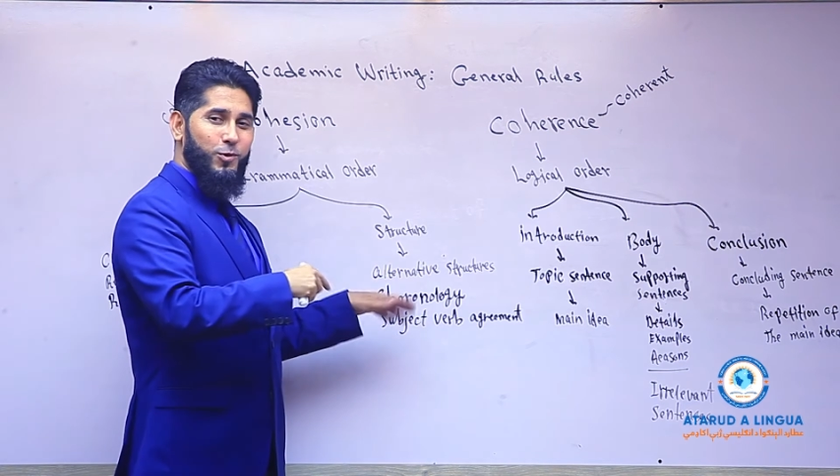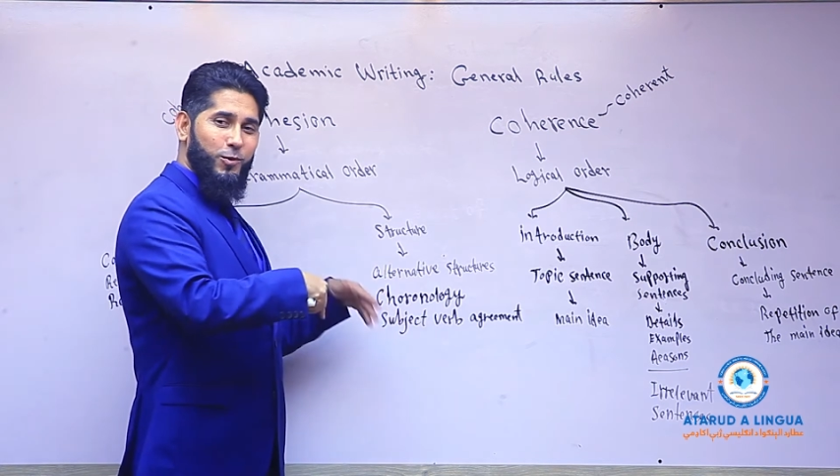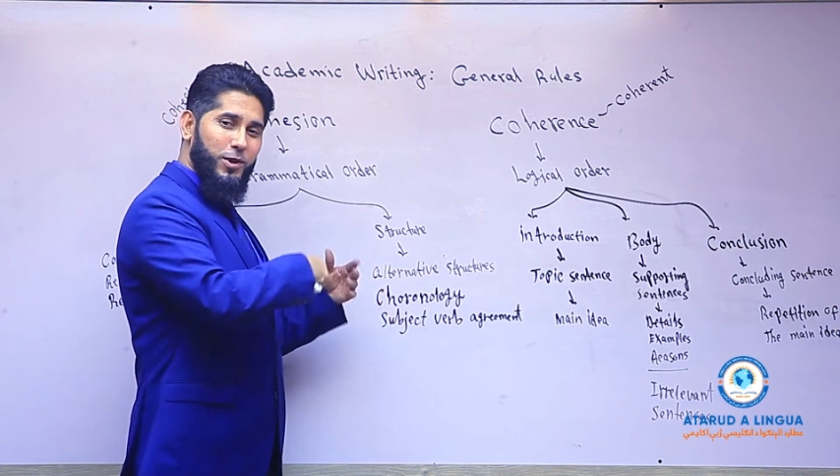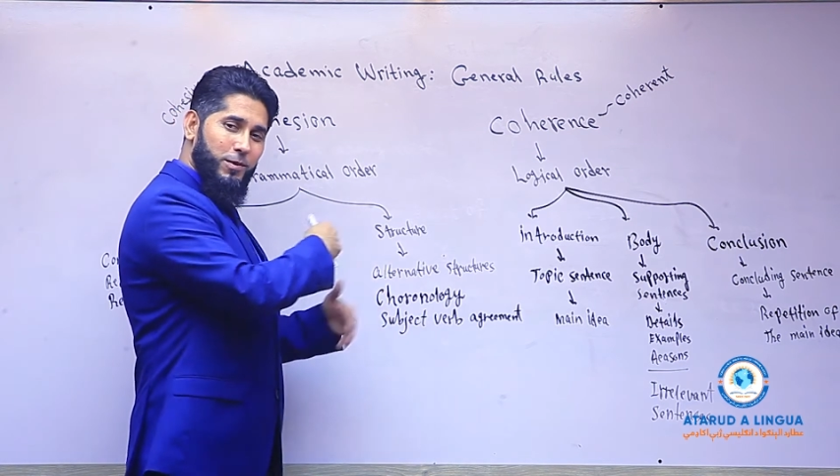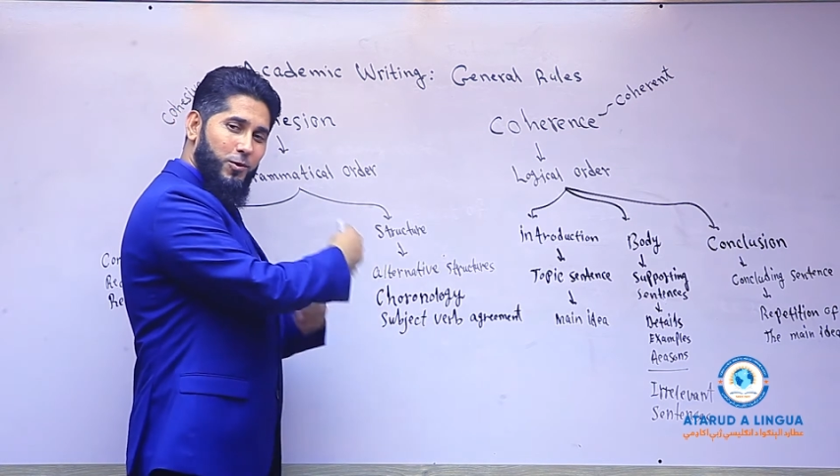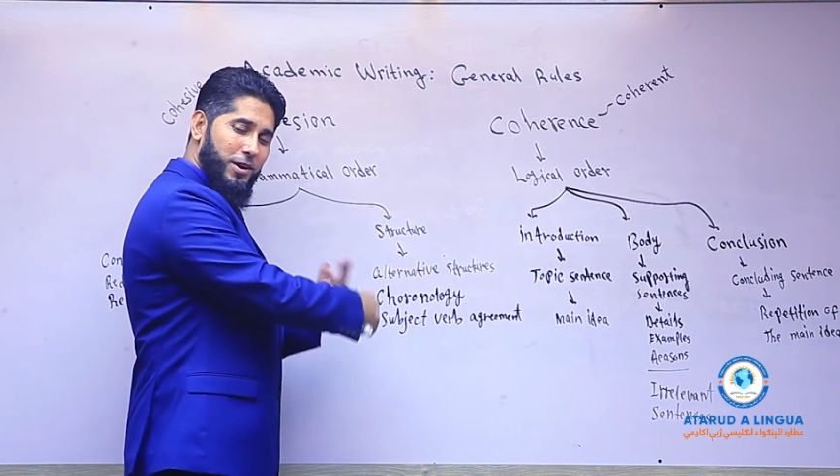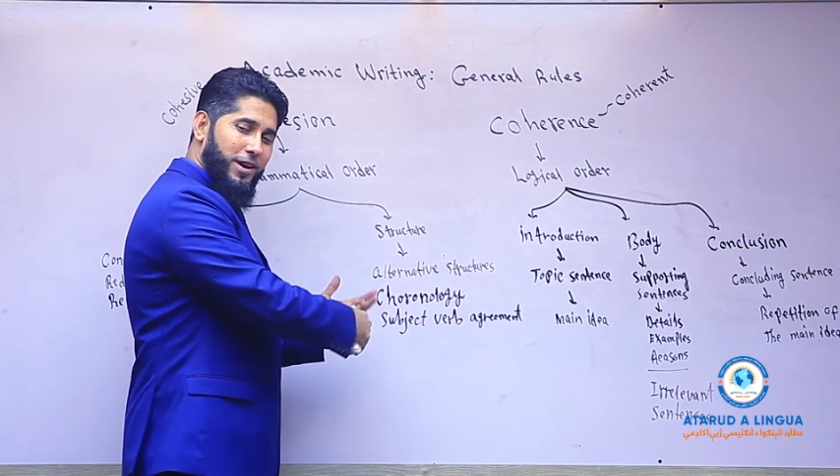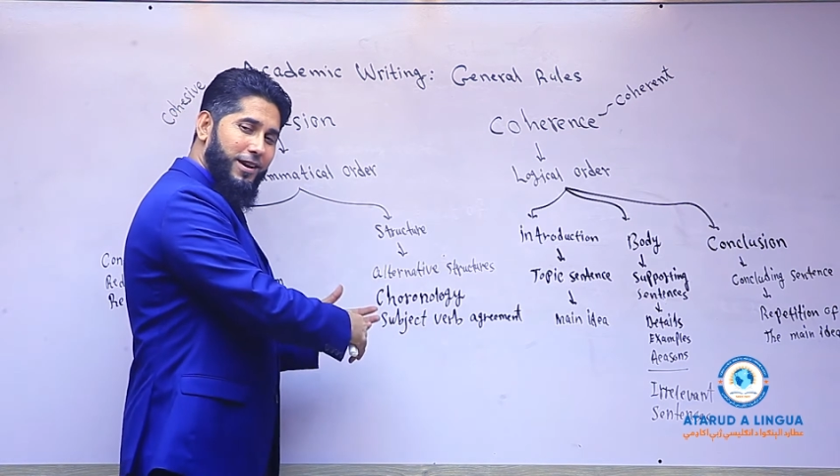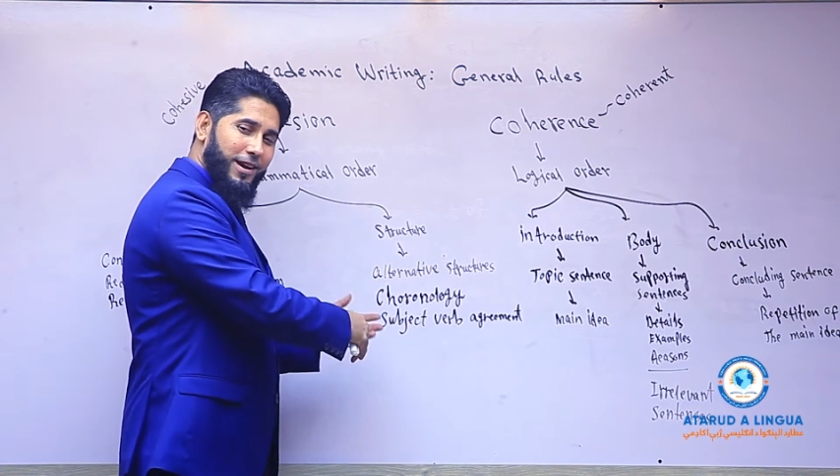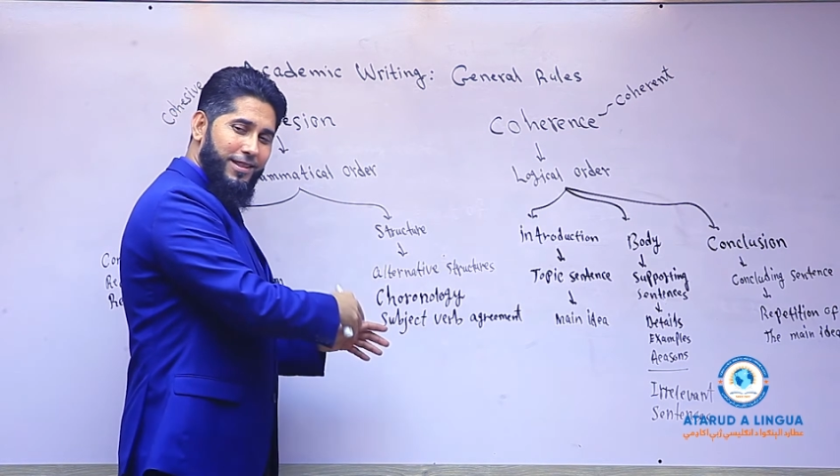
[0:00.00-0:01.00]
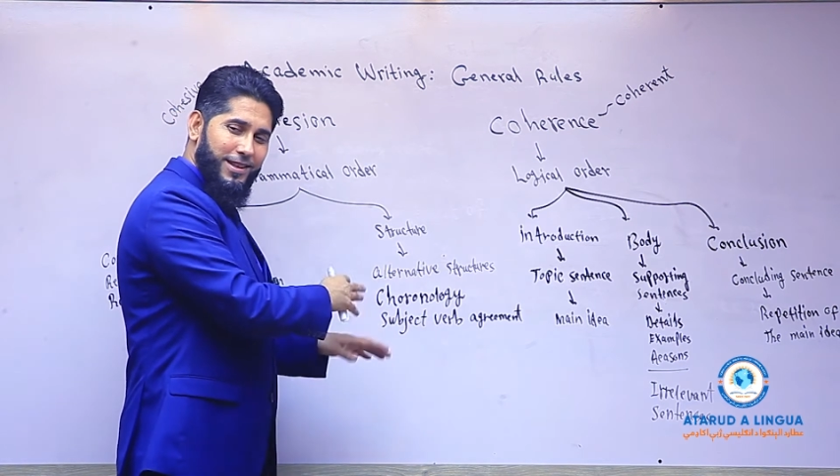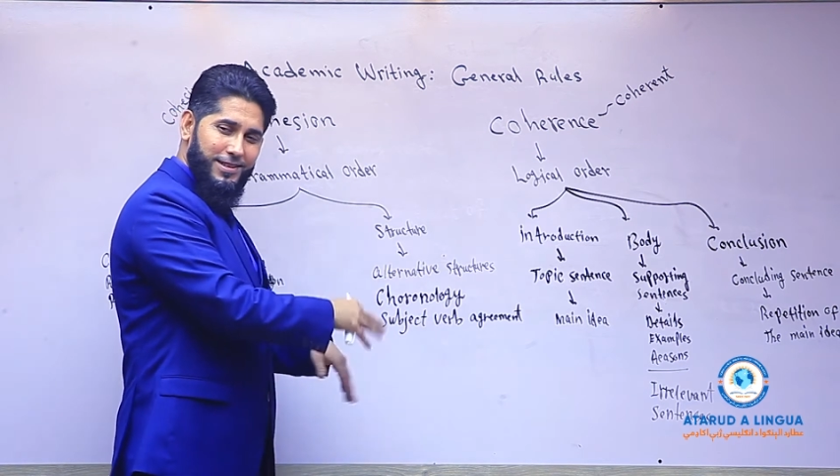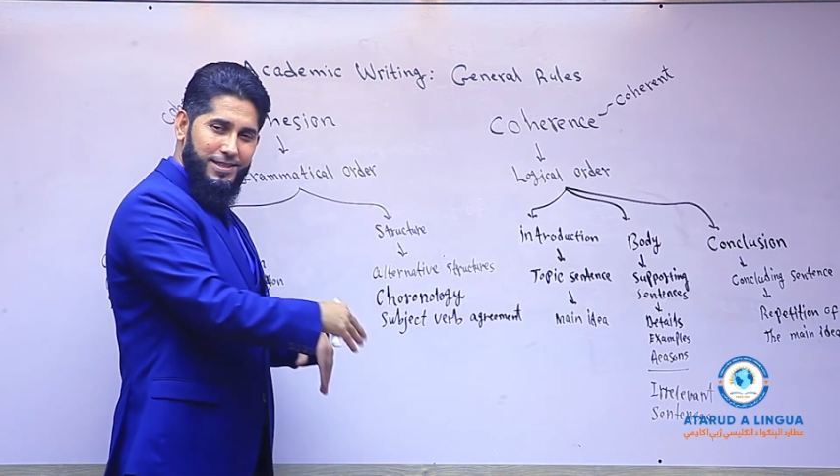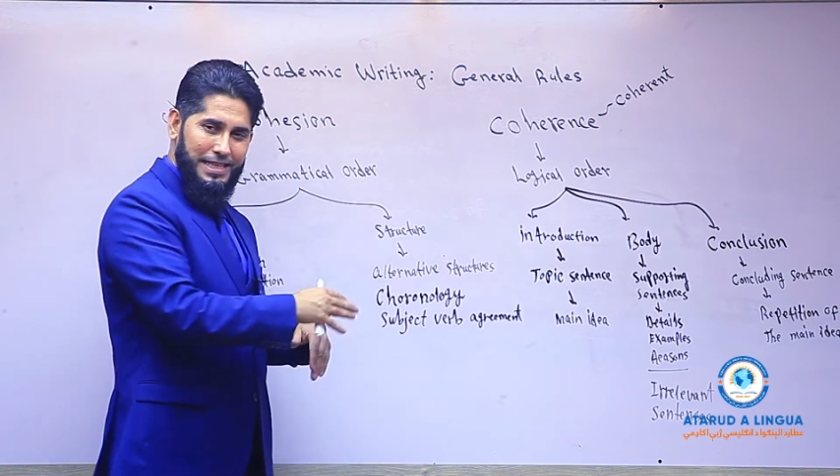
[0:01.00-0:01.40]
we will be working on this